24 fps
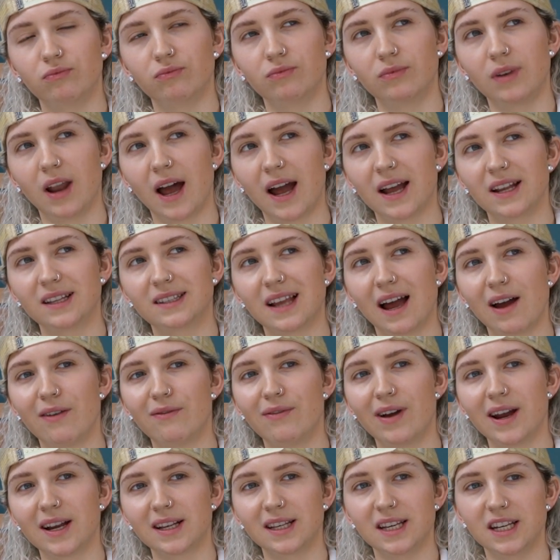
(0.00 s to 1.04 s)
like
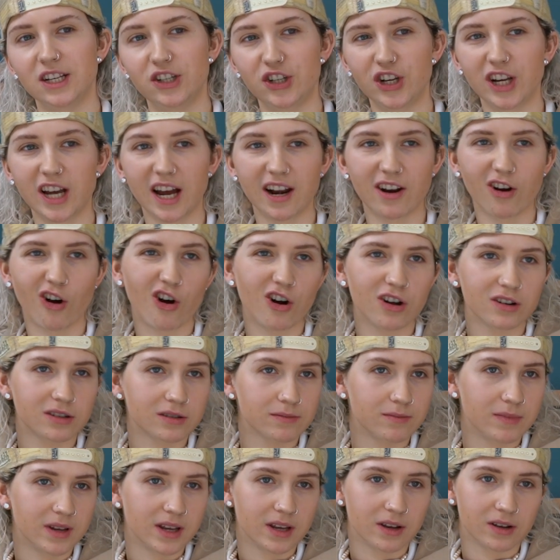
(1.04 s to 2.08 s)
directly. She kind of
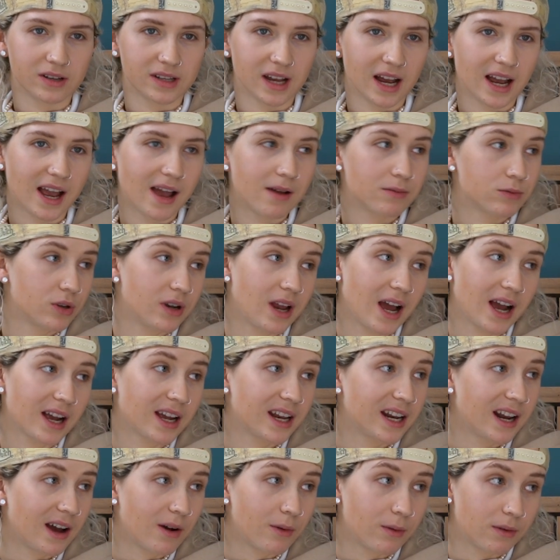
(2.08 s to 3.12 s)
asked me because I kept on
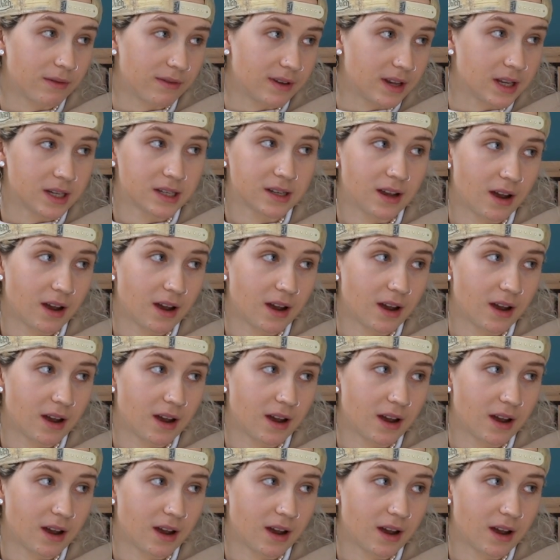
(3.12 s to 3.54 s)
hanging out with this